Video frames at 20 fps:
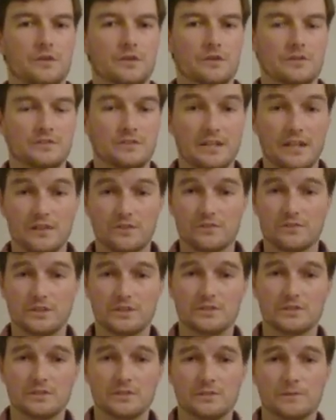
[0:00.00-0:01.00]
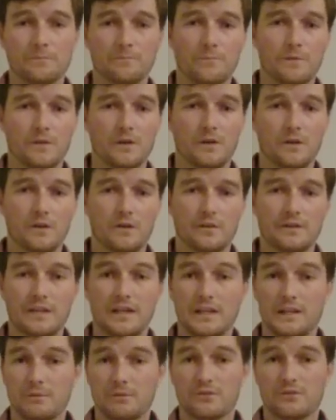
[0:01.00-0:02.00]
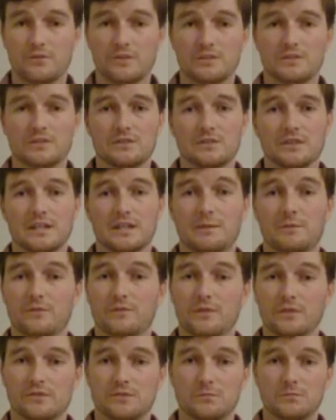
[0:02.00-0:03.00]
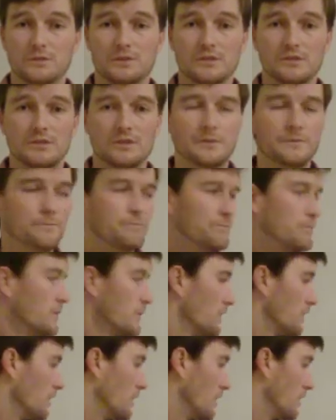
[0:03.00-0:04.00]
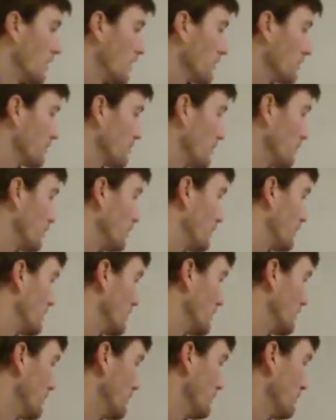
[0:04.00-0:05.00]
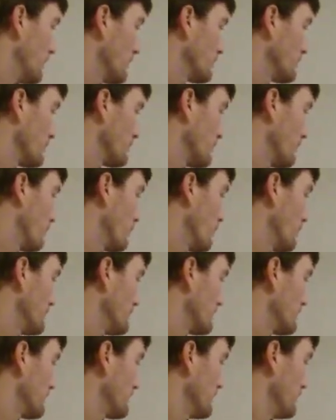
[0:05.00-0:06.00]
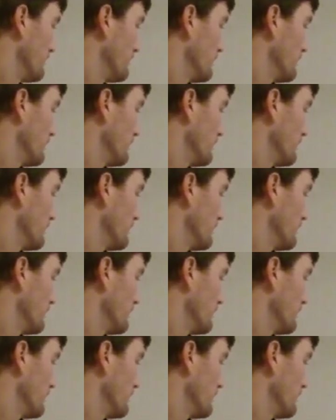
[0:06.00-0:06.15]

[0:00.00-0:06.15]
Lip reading: static stretching, dynamic stretching, dynamic flexibility, also muscle performance.